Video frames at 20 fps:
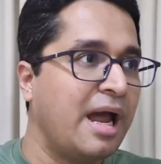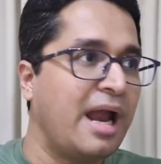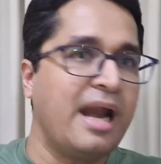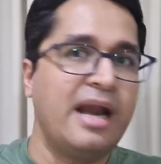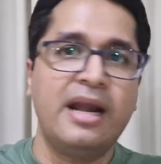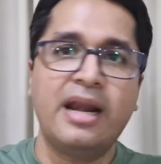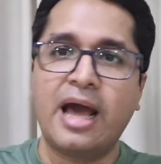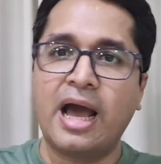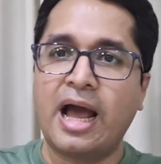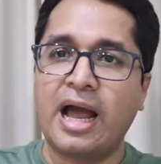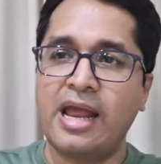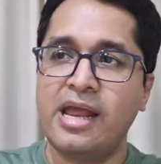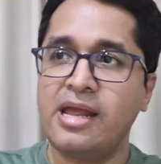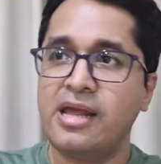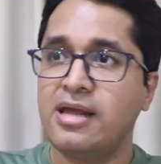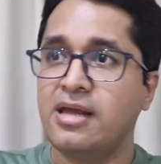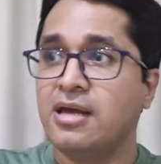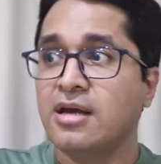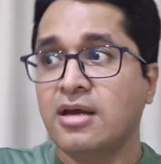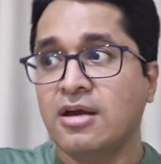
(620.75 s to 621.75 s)
and
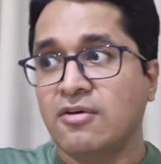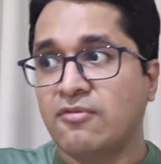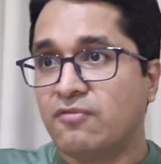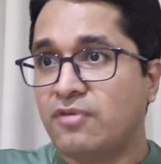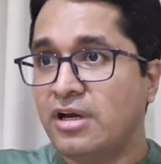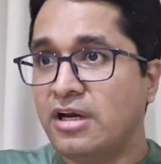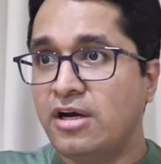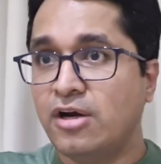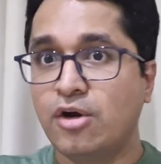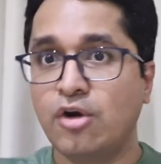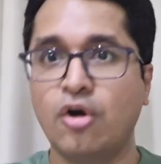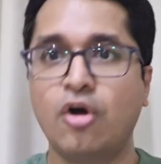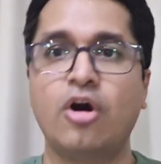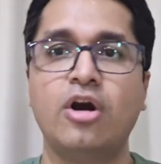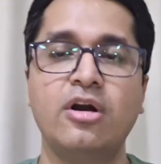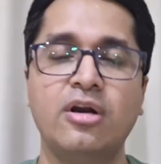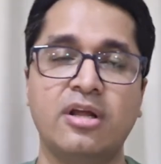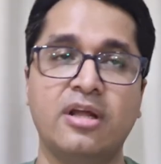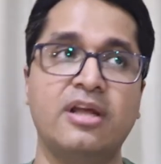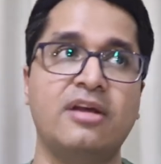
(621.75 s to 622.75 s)
I will
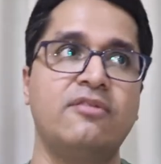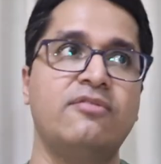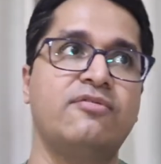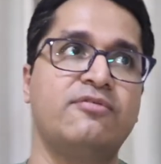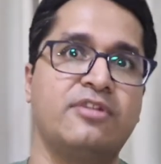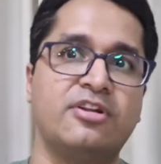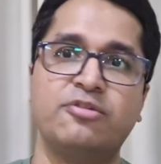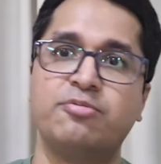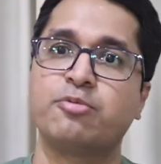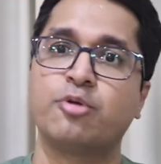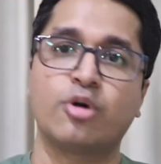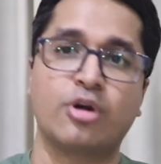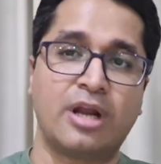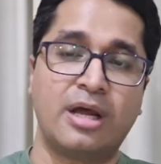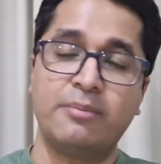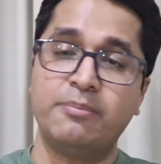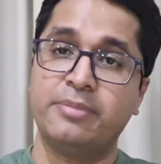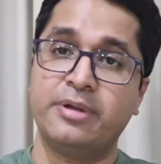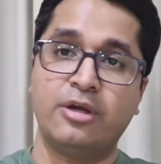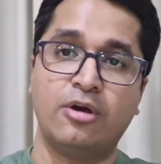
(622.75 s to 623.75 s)
not give this
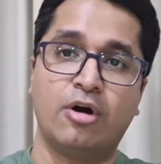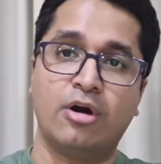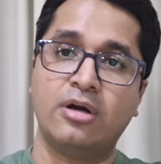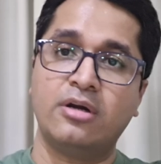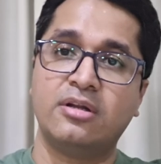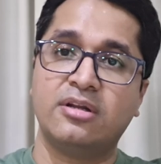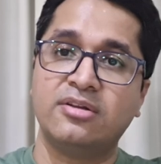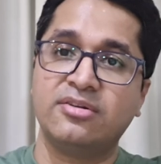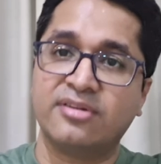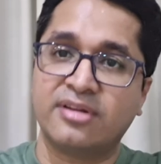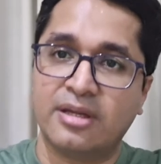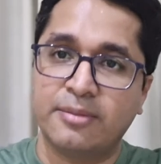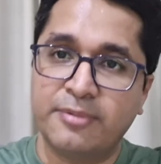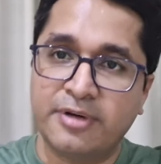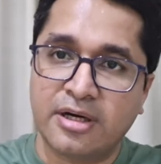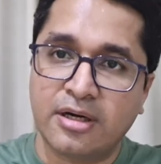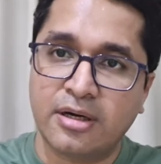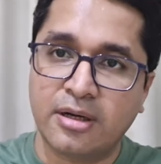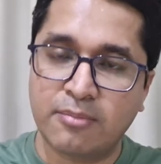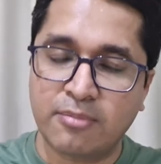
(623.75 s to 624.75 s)
program beyond this
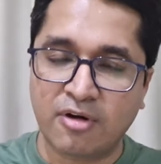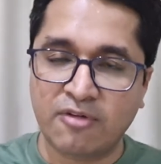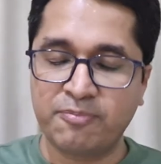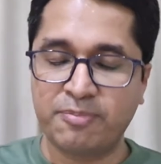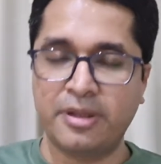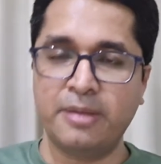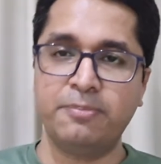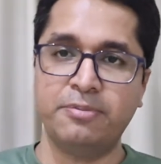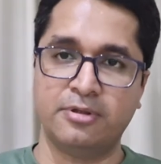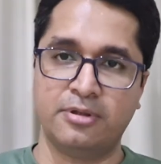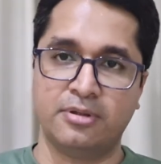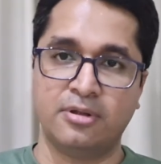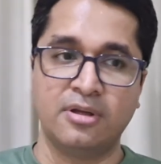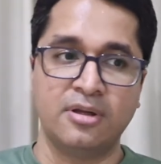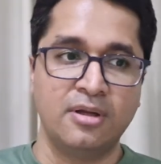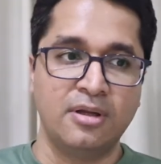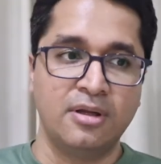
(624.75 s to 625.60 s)
limited number of people.